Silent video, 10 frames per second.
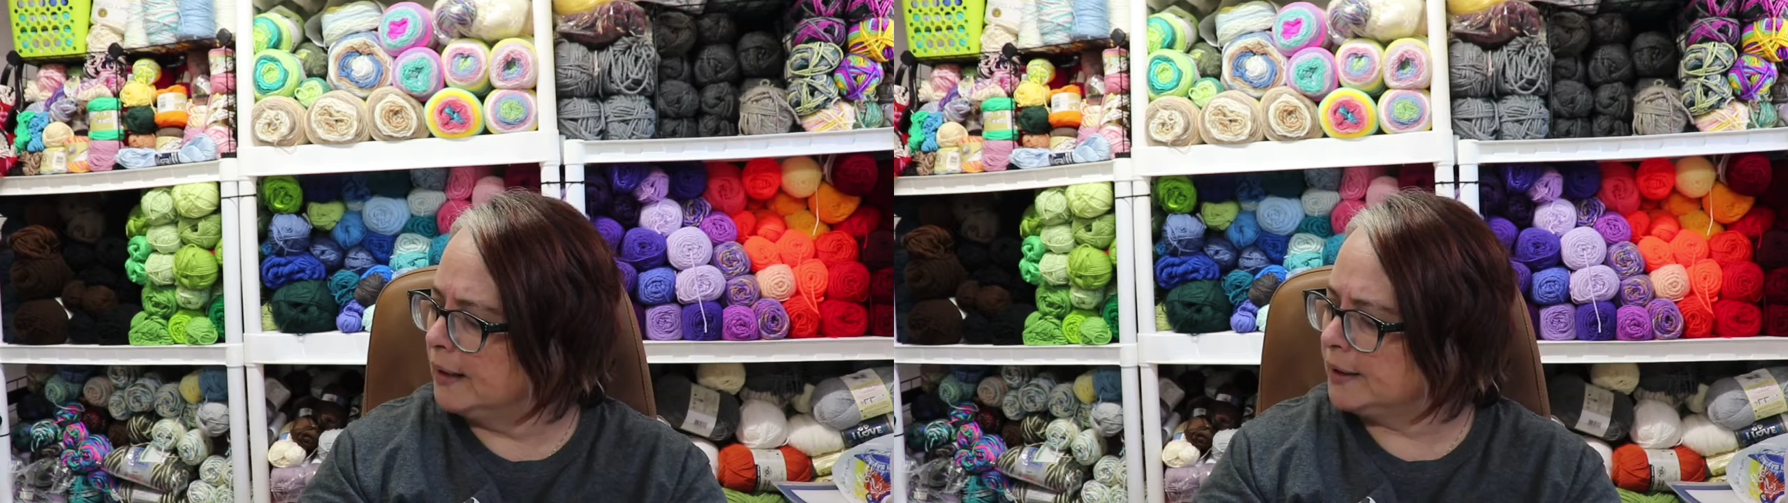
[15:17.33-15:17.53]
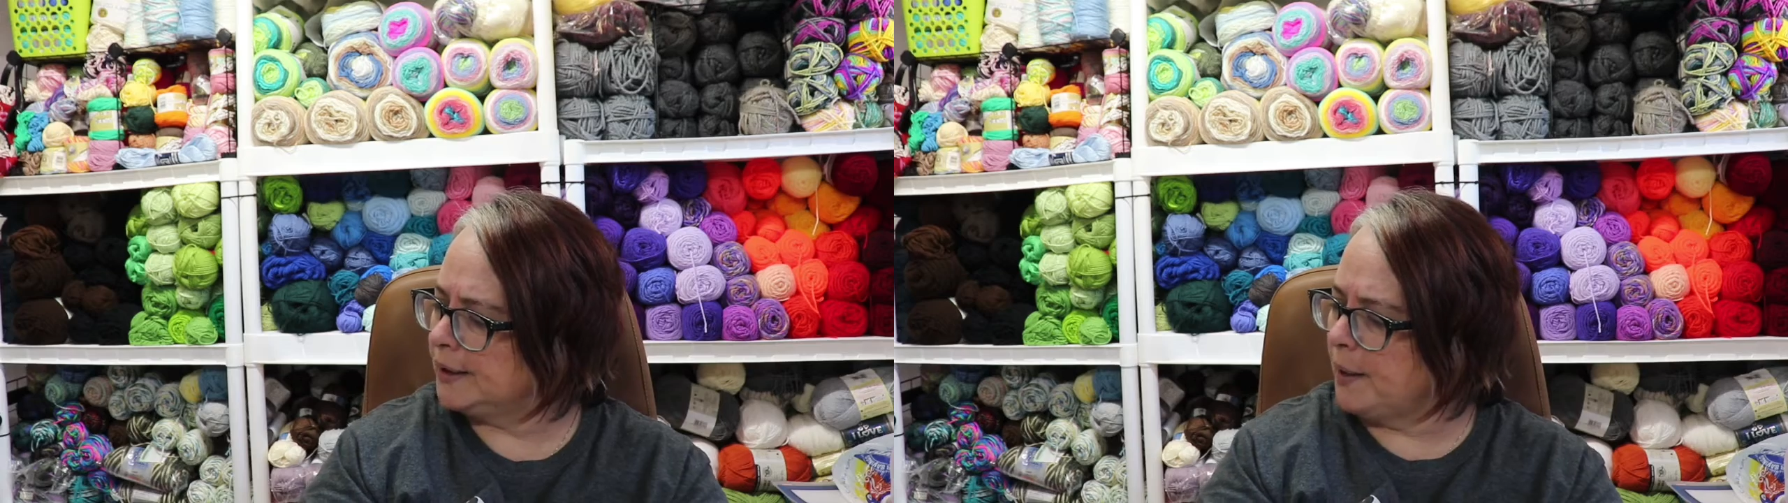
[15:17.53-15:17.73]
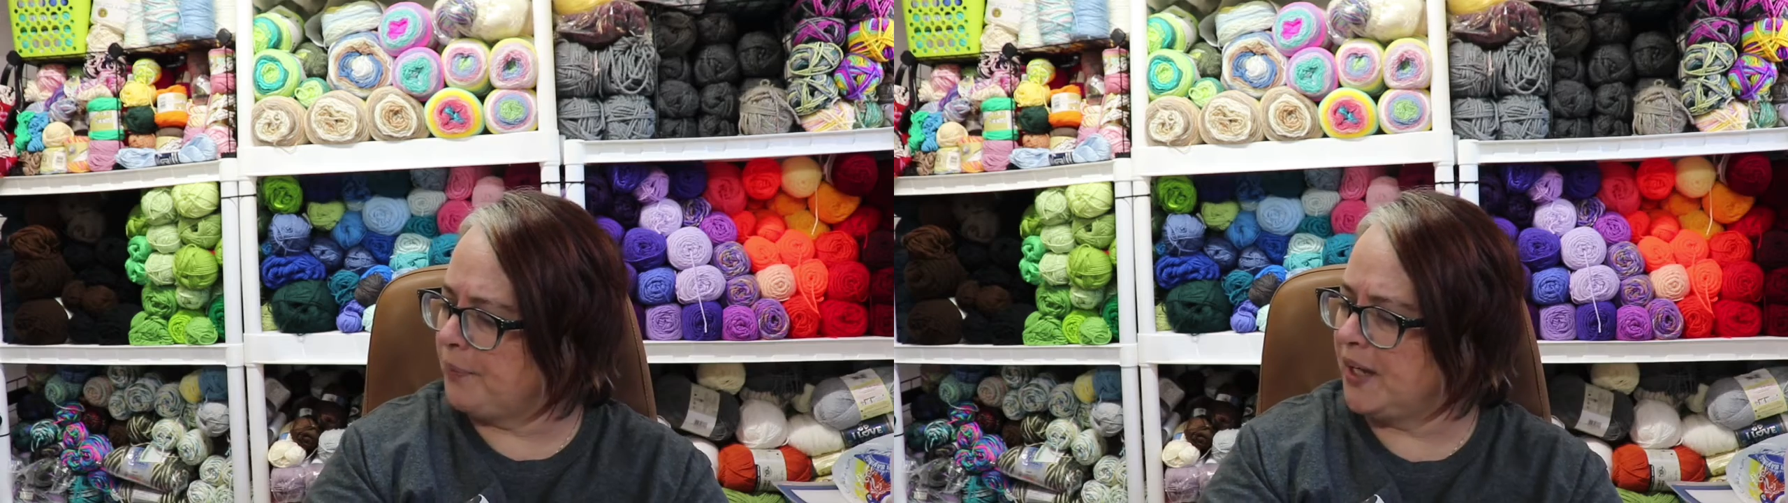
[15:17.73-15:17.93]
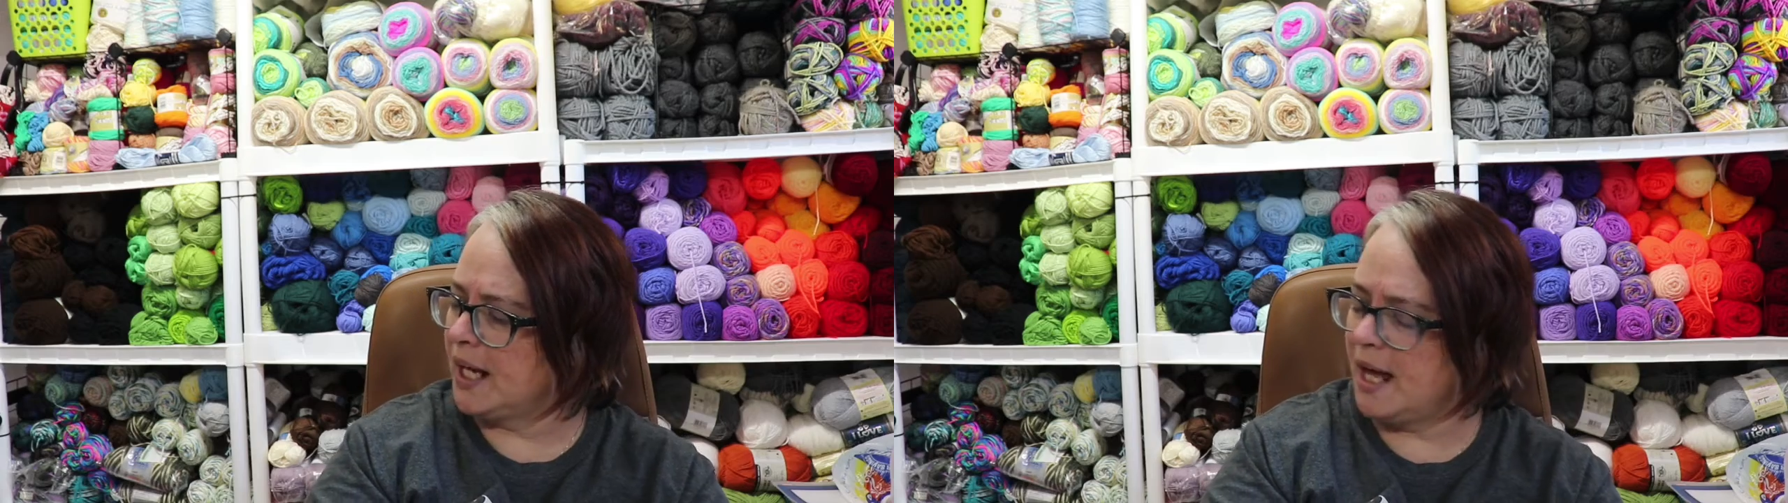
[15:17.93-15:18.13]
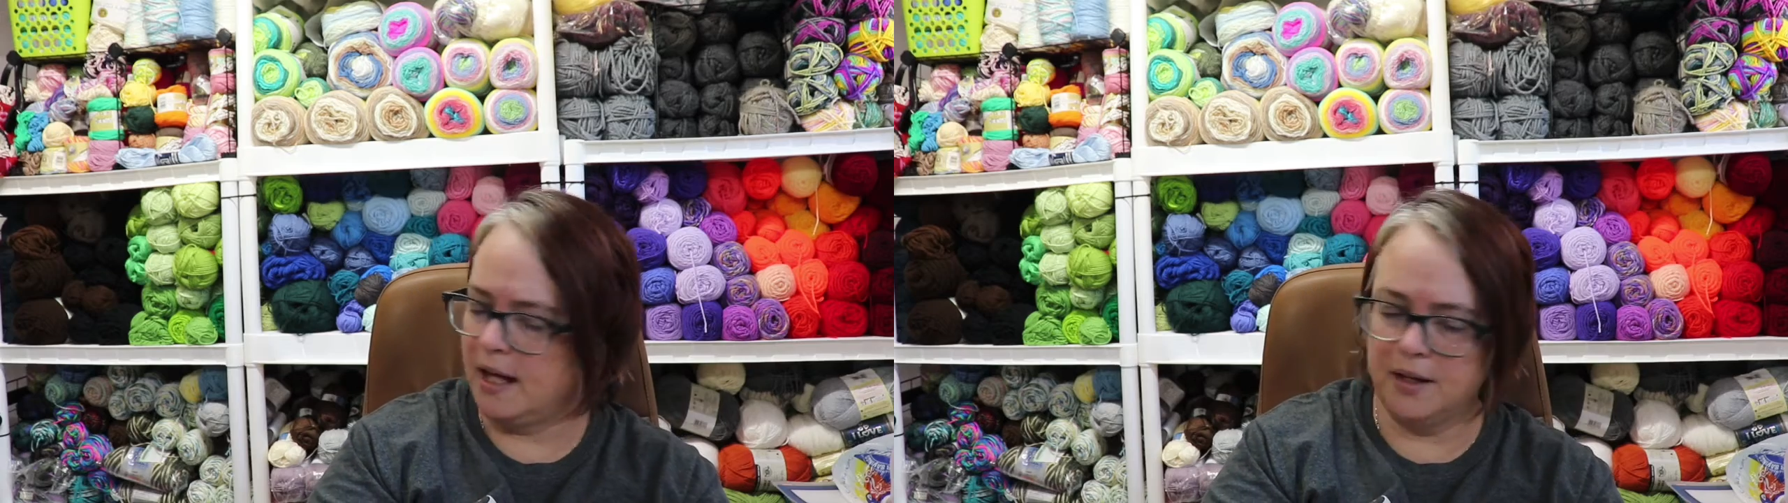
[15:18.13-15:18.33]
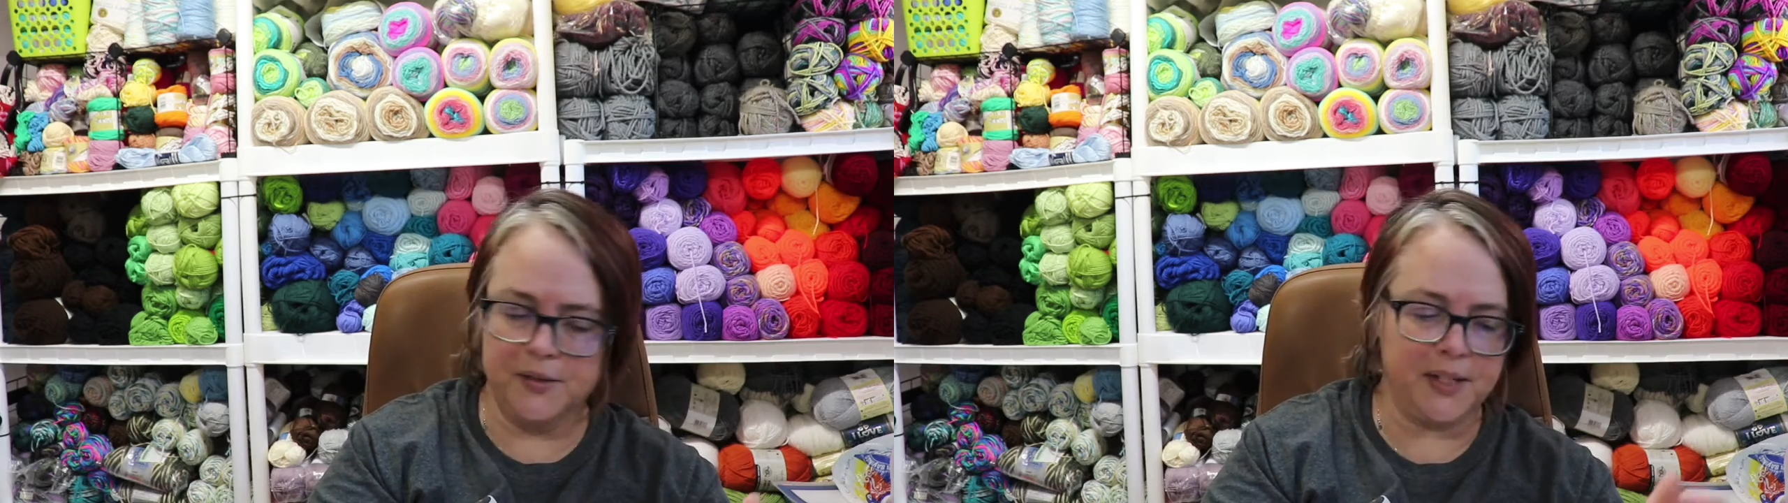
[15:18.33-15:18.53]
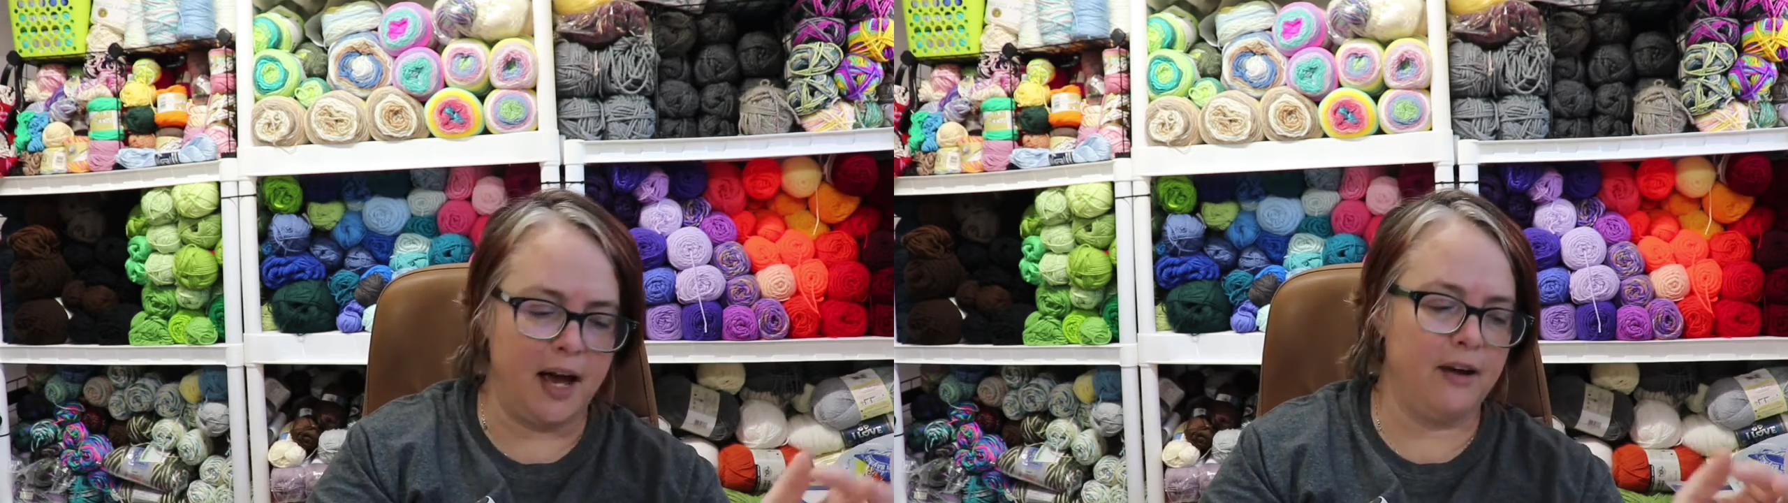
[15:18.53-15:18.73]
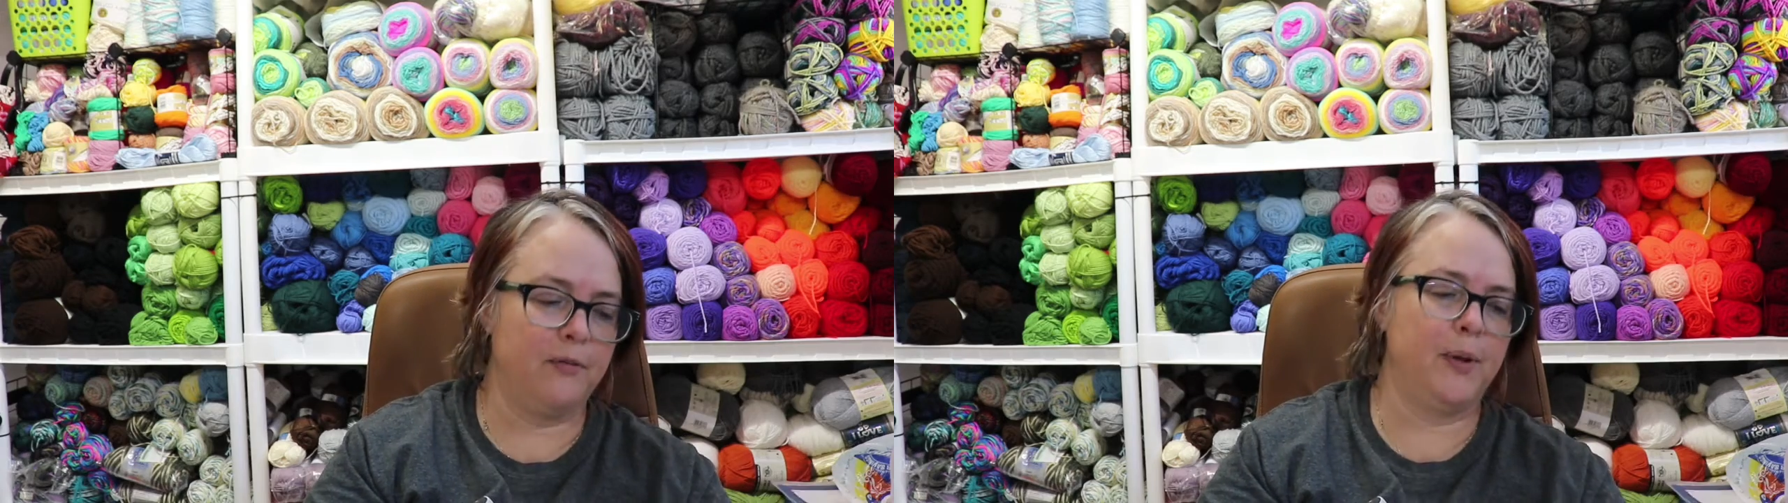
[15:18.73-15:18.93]
Something else
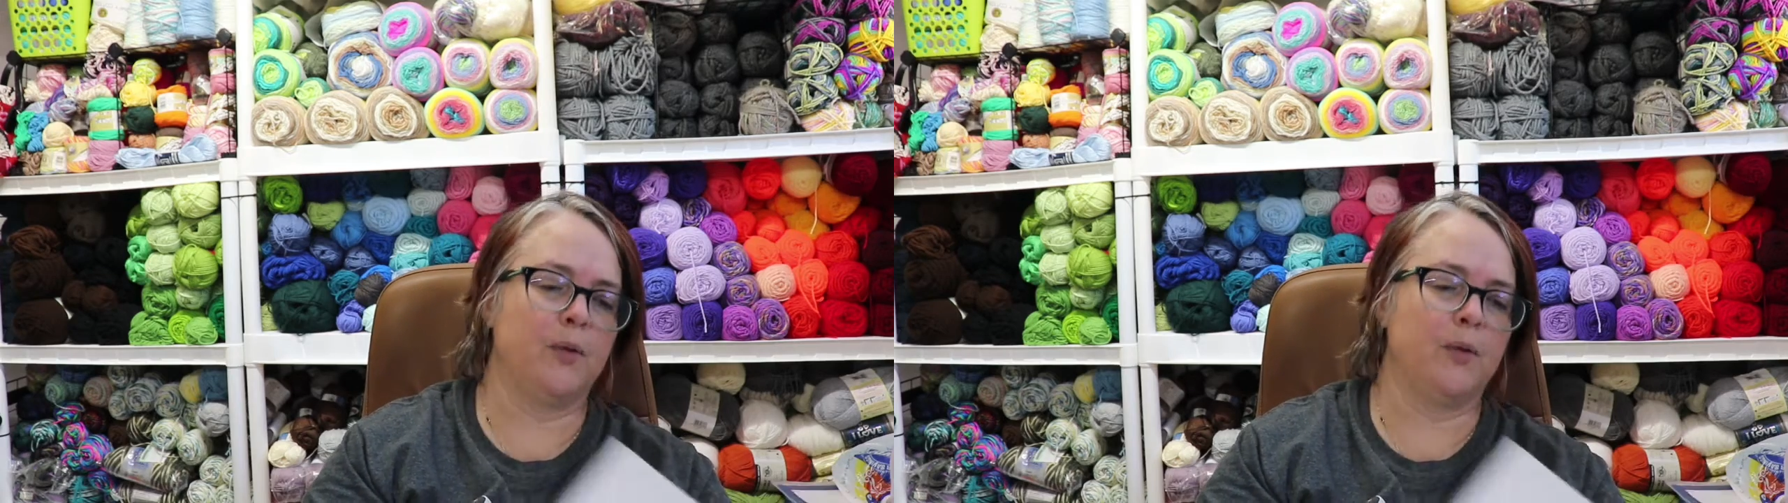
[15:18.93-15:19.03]
I've